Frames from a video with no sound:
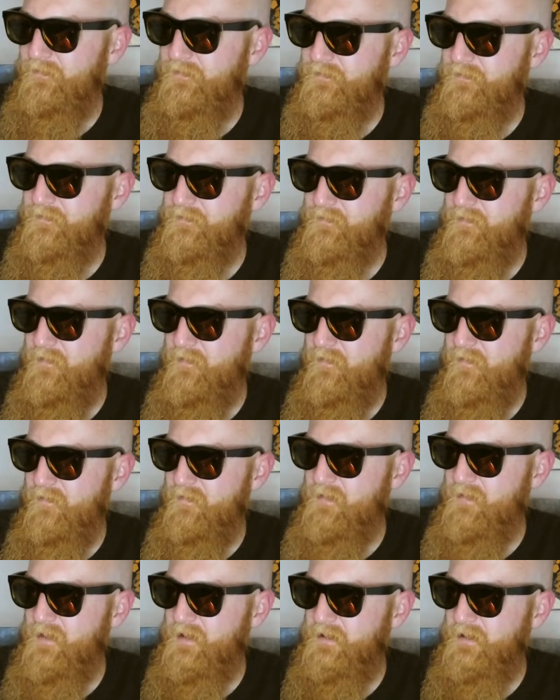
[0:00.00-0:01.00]

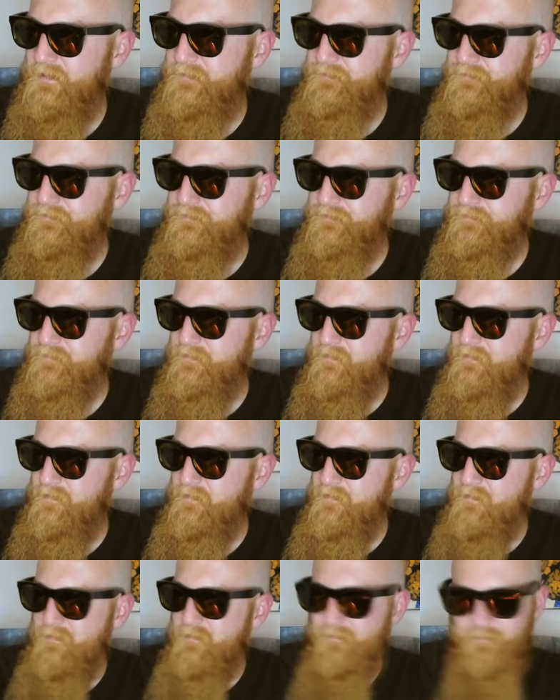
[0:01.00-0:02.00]

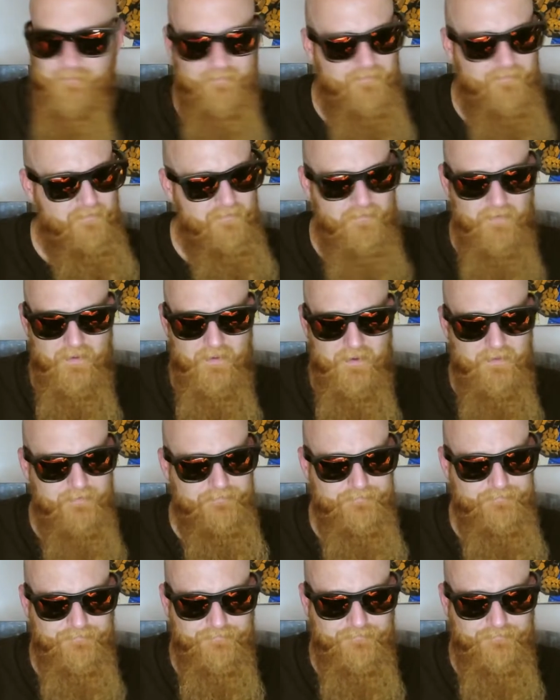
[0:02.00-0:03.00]

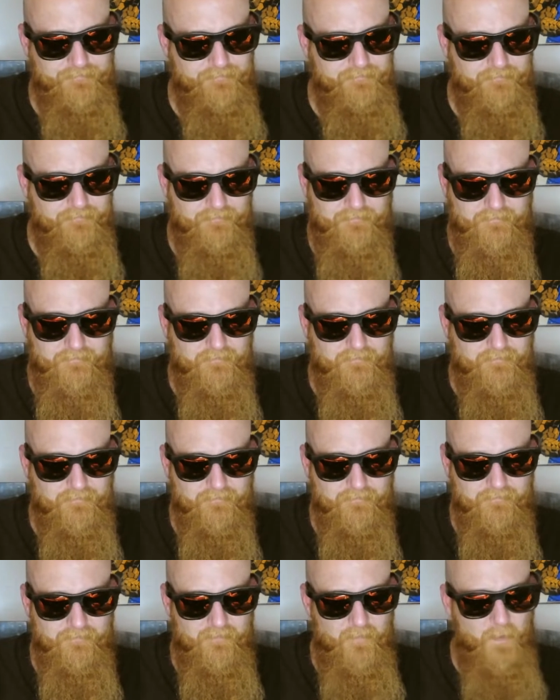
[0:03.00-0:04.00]

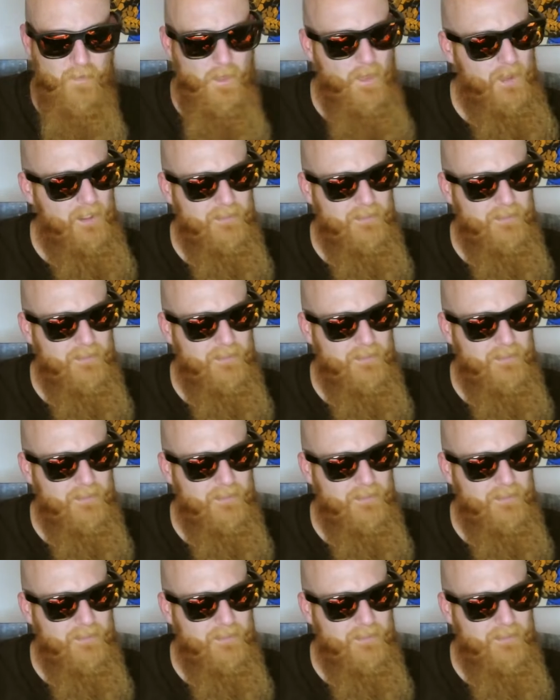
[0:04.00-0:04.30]
Nothing is said.